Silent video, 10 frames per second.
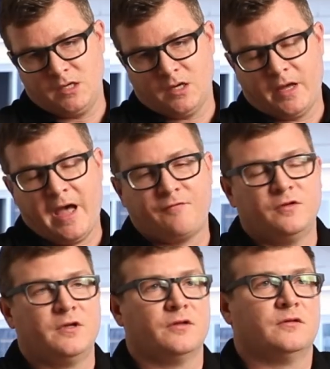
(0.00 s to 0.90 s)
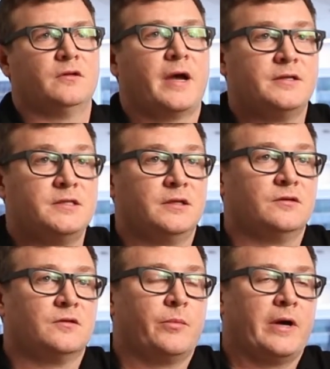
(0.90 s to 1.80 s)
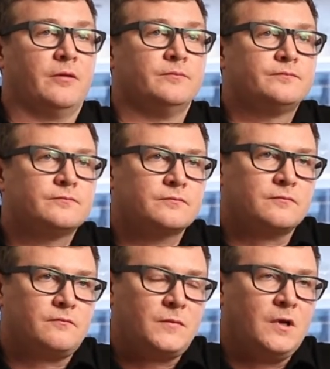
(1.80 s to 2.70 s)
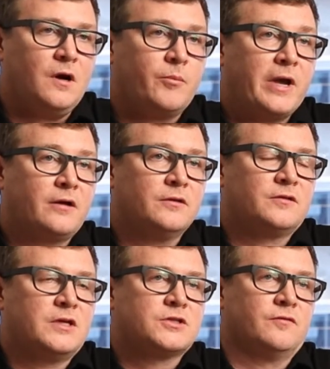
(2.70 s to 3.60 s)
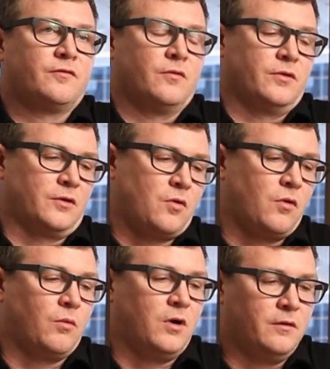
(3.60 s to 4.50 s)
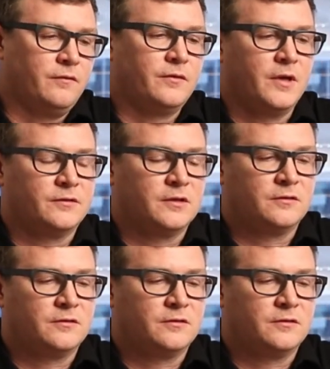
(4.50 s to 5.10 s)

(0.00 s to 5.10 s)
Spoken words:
had half a dozen ideas about our panelization for the core wall, as an